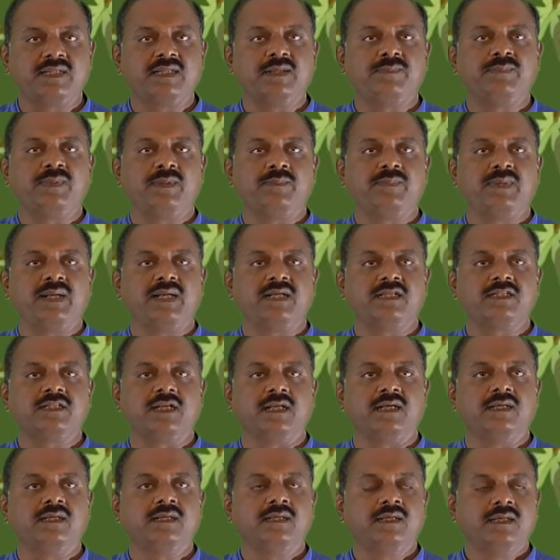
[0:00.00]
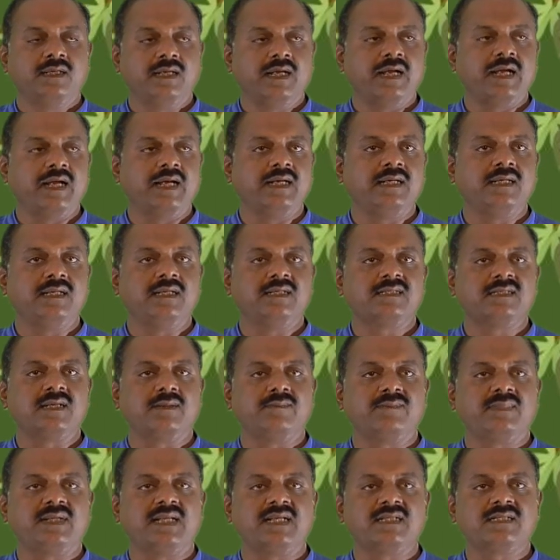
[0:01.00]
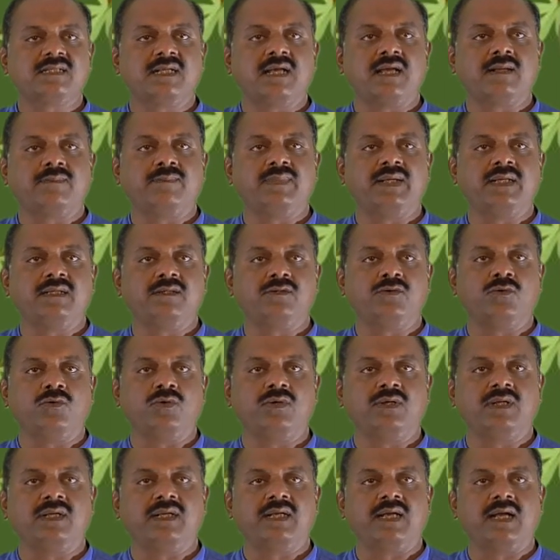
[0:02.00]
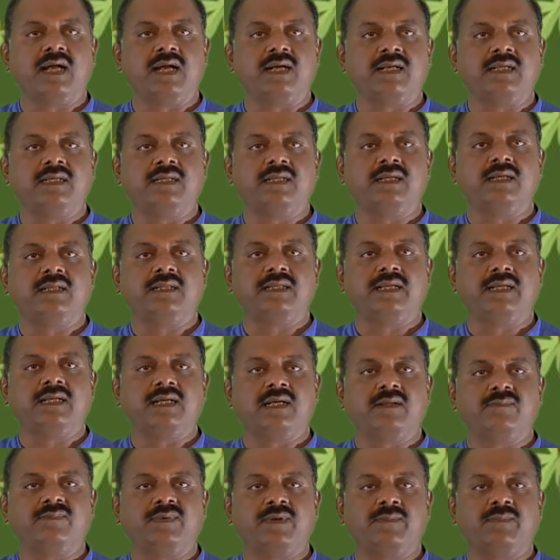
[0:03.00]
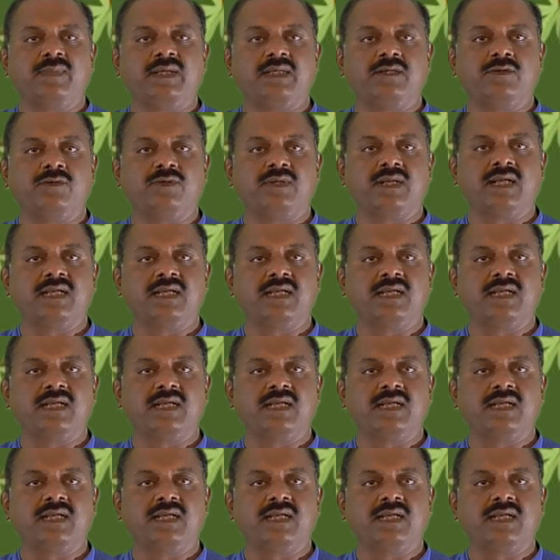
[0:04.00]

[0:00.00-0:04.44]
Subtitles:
the preparation, and some tests are being told regarding the confirmative